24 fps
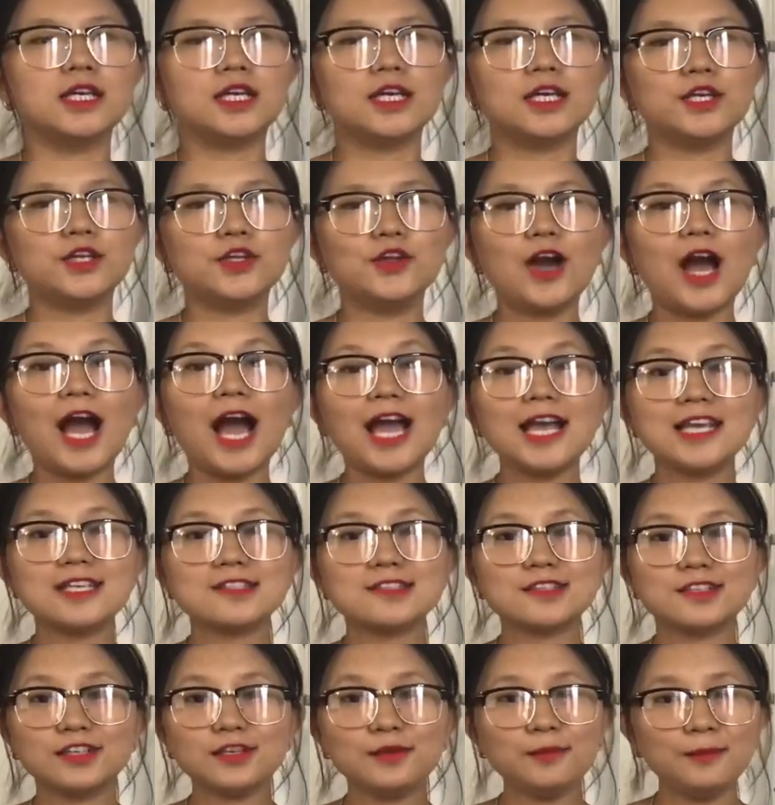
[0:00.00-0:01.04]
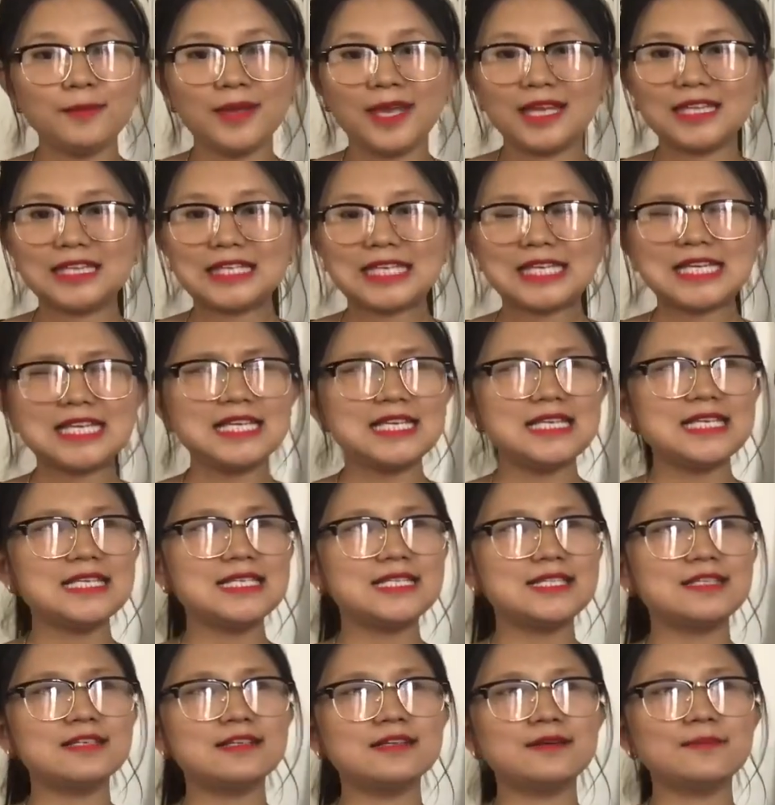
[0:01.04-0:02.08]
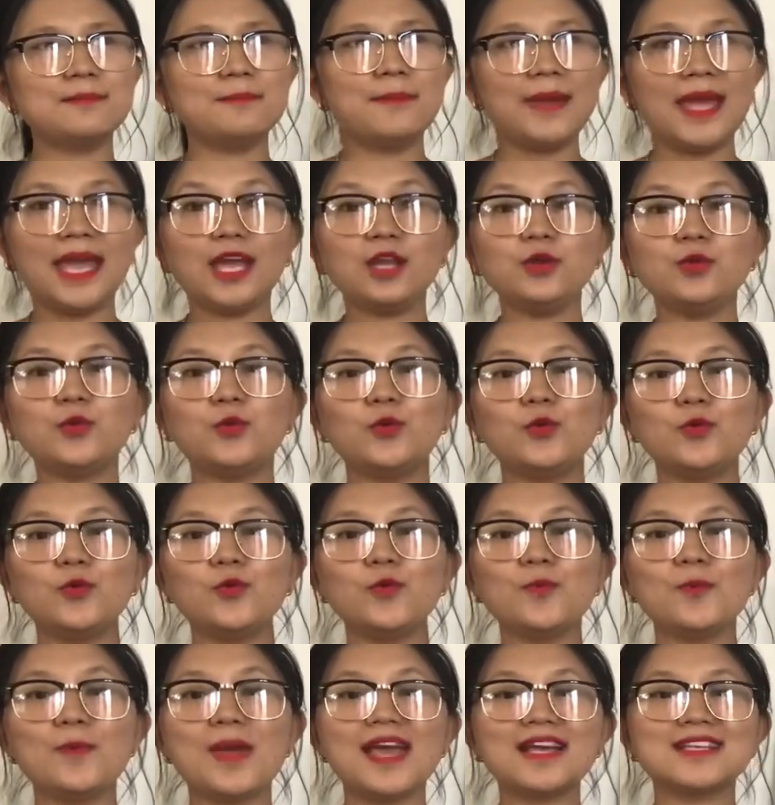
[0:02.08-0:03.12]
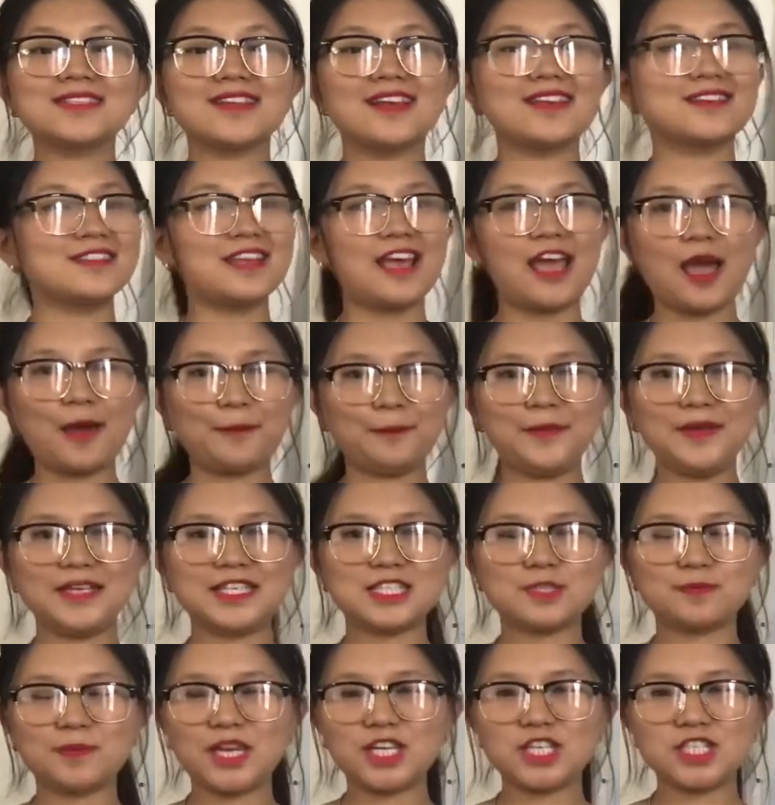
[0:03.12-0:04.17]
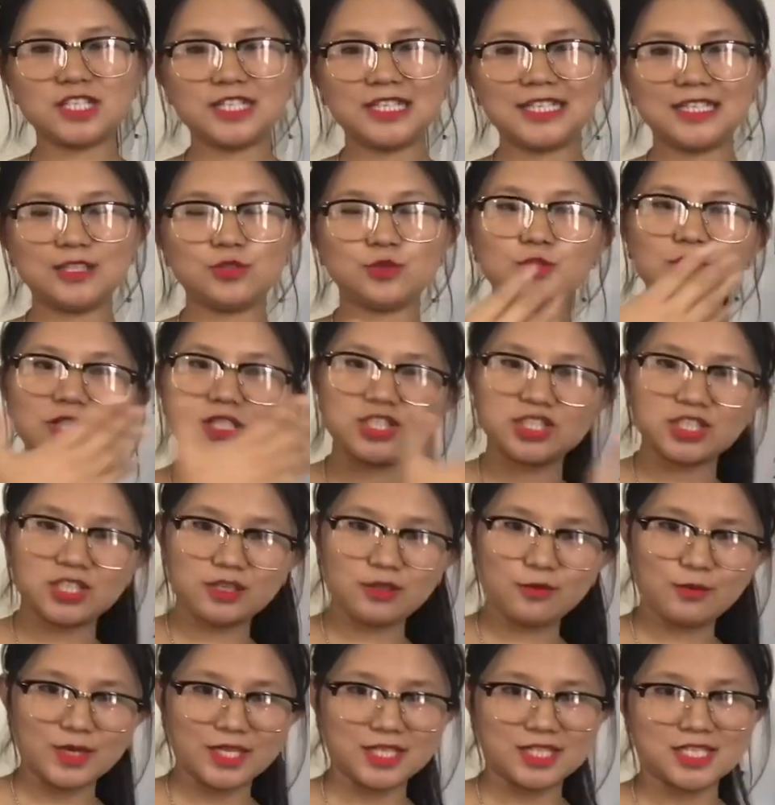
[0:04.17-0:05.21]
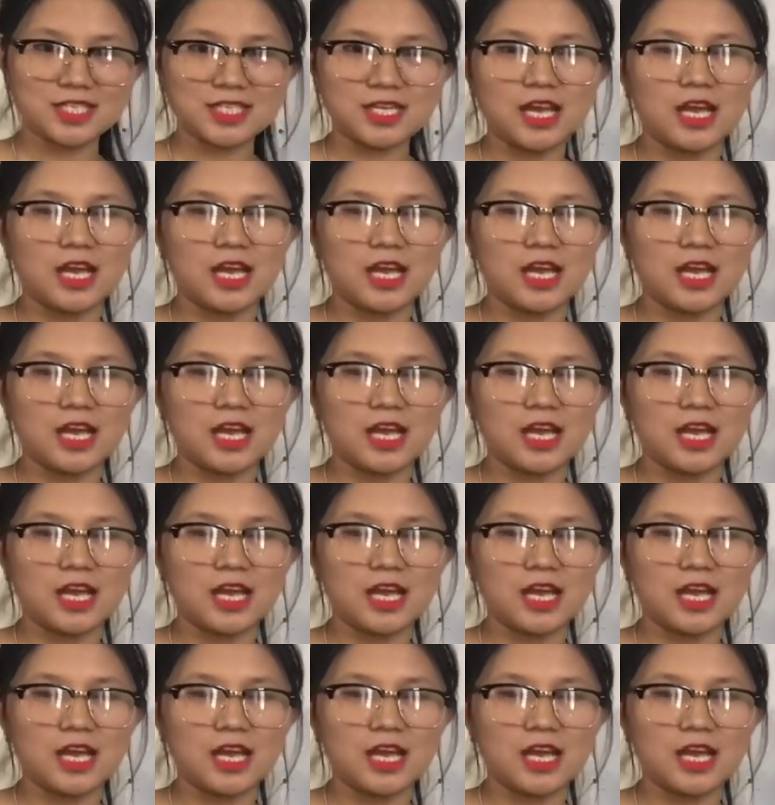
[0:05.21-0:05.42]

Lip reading: you know, ice cream man is the man who makes us happy, especially to the children.